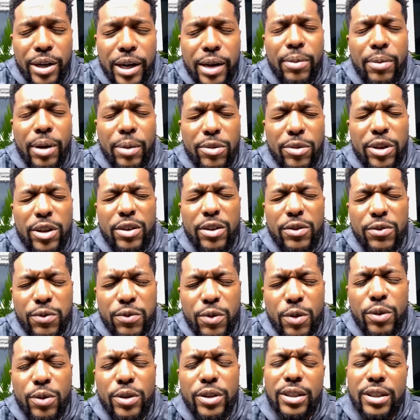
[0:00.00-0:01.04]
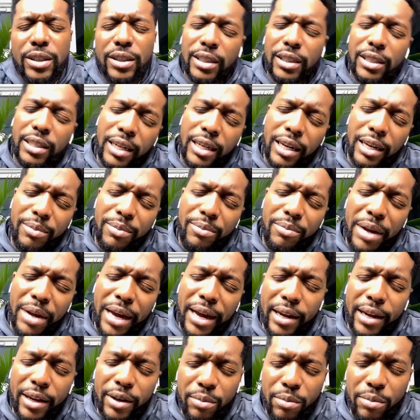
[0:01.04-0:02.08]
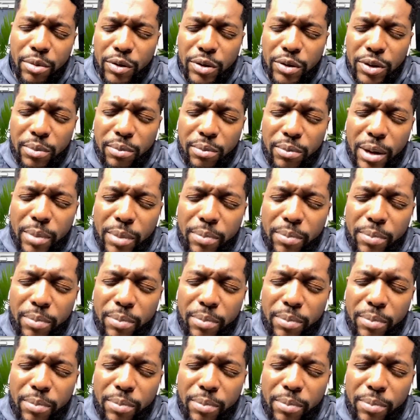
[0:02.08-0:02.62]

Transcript: But I, I'm looking forward to getting back into music.